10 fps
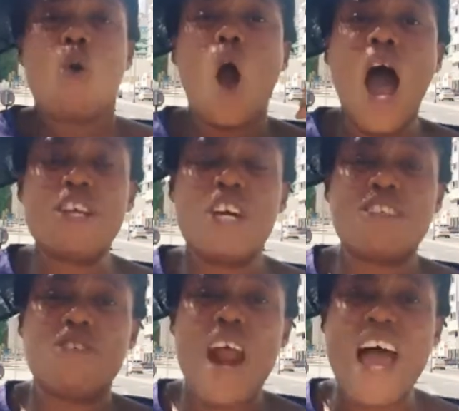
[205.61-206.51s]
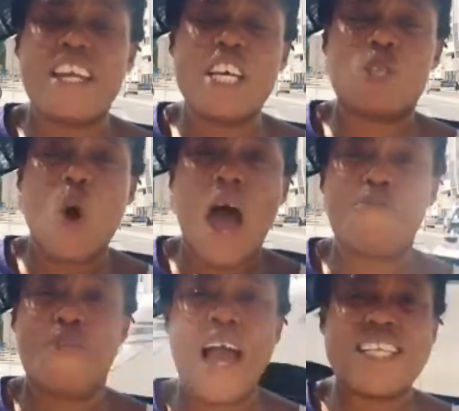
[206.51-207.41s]
God is ready to
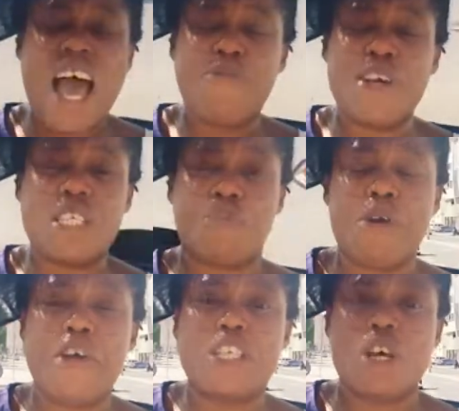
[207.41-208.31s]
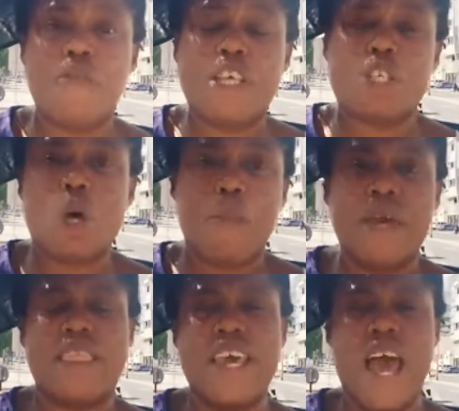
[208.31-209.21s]
avenge every spirit of
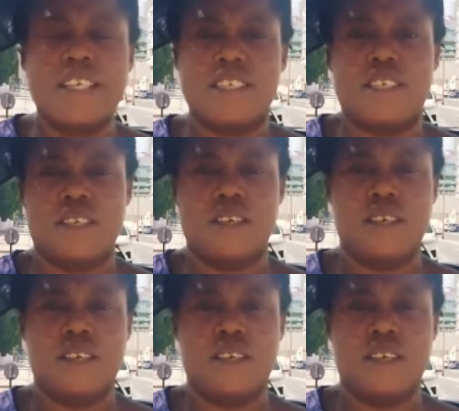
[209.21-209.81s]
disobedience.